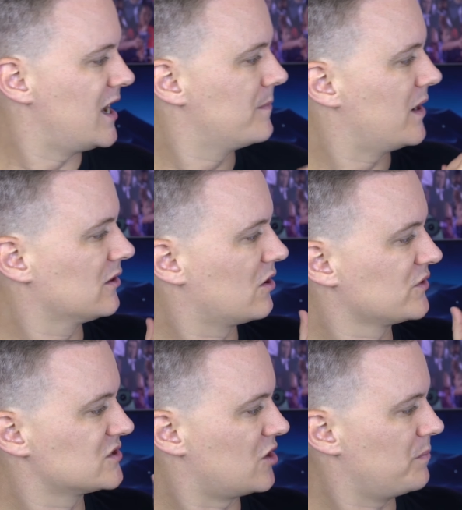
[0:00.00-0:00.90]
Along
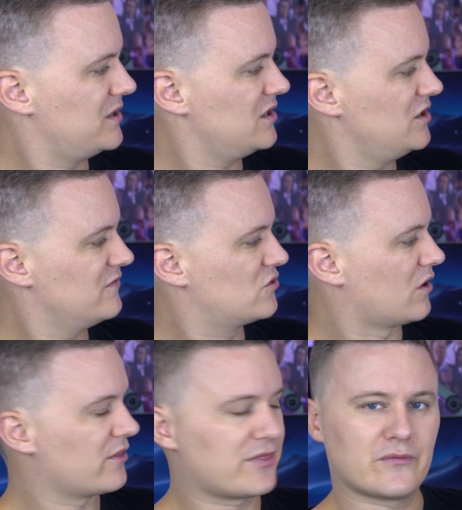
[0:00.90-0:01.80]
the top here, you've
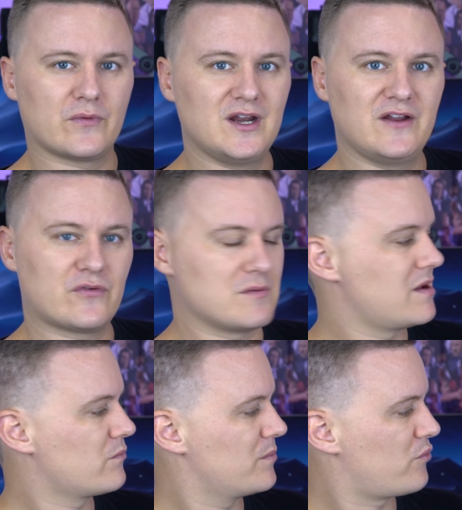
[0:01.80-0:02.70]
got 3 different
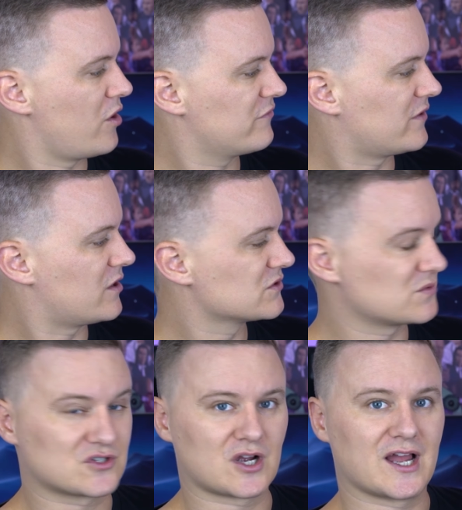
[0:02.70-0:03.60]
memory profiles,
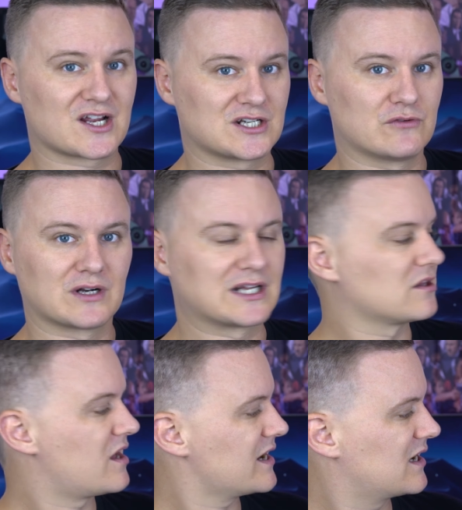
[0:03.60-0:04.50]
which I actually really
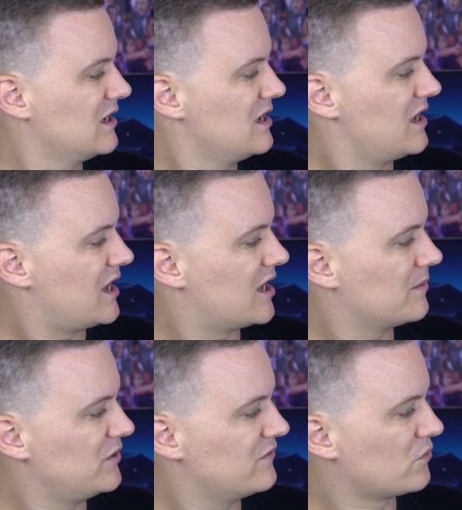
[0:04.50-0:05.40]
like.
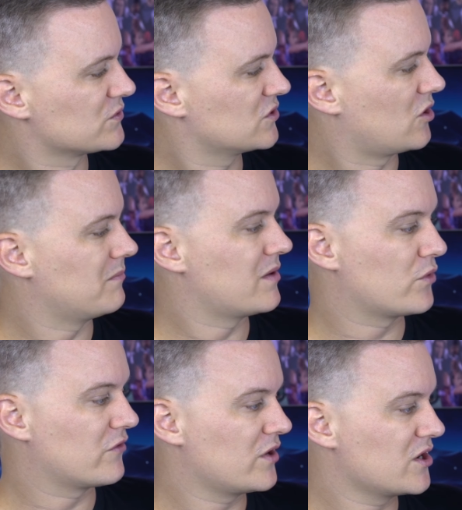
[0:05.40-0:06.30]
You've also got
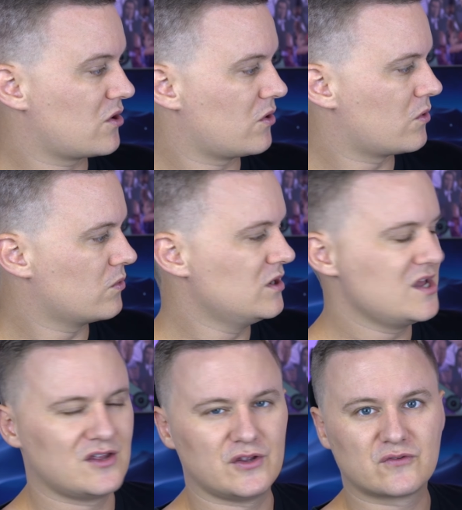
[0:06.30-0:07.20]
memory recall,
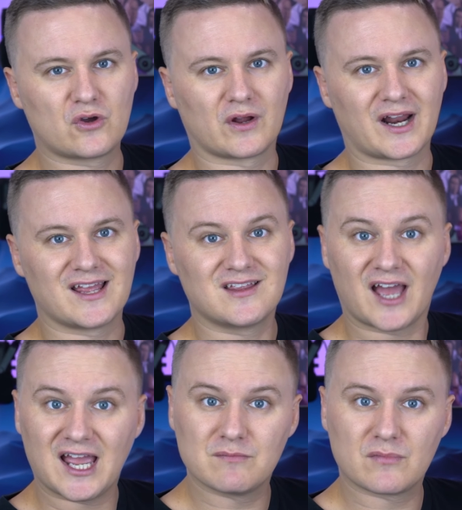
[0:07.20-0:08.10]
you've got a
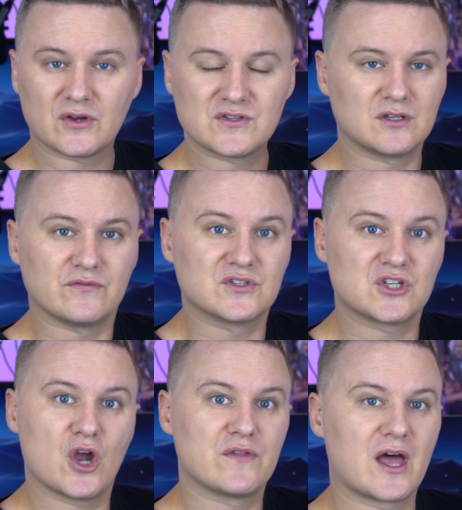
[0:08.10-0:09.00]
game mode, so if you
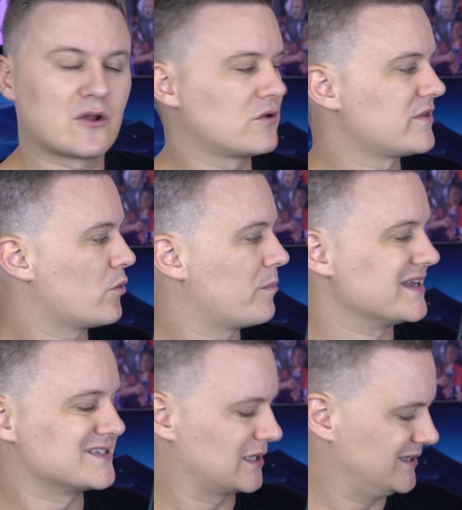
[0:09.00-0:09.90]
turn that on, that will
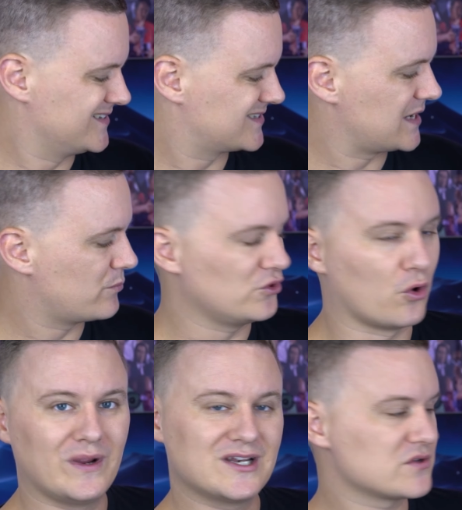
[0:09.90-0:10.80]
basically disable
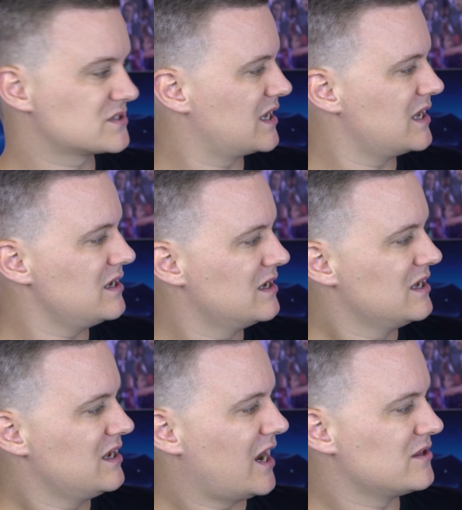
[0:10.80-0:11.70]
your Windows key,
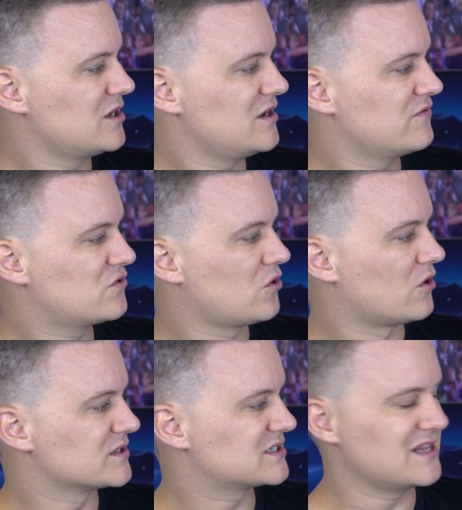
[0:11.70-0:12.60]
and then you've
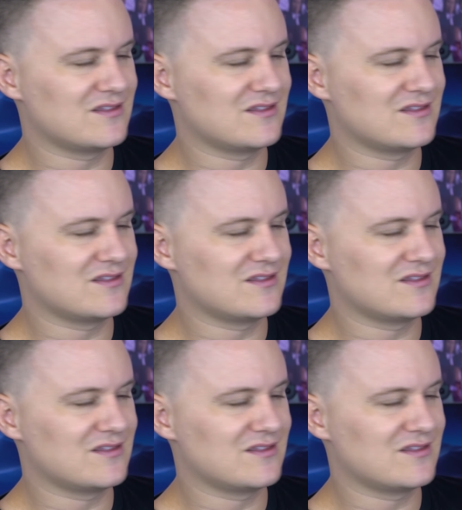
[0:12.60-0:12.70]
got